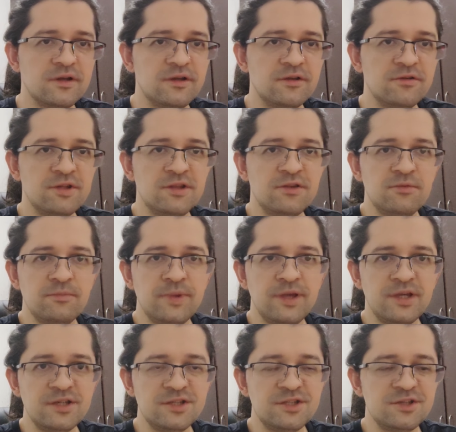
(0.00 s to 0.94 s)
you need to
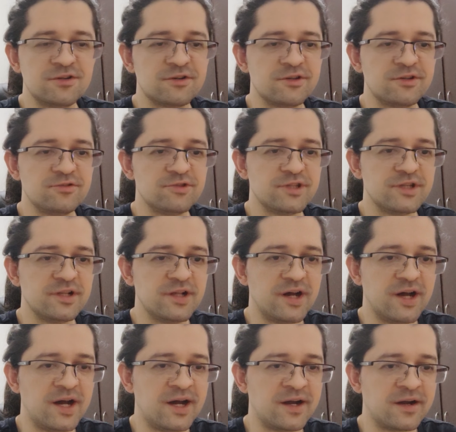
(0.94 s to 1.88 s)
make sure to tell
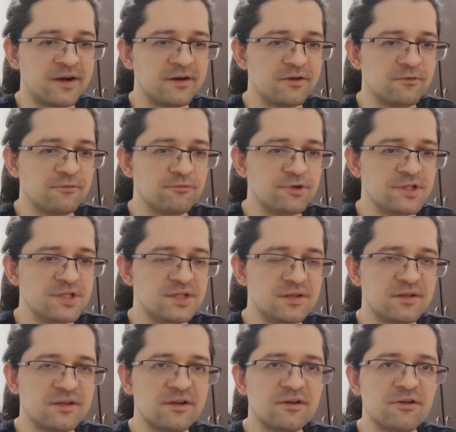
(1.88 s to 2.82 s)
R which
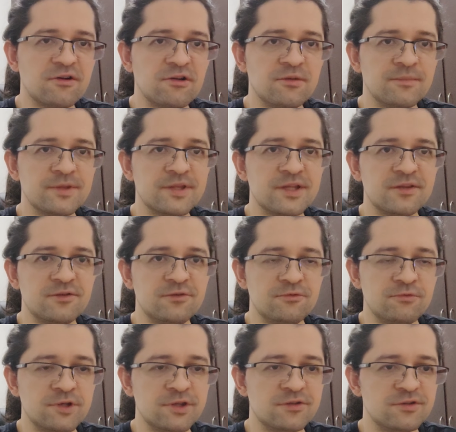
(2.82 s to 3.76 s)
is the column that you
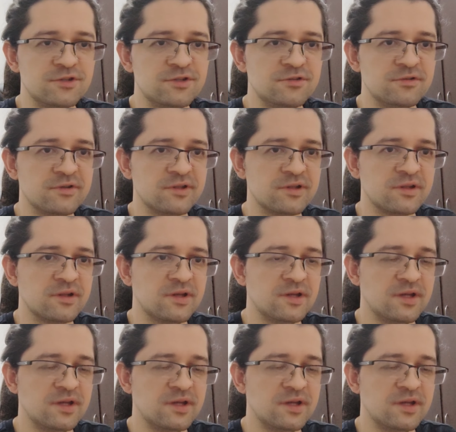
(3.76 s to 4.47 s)
want to choose.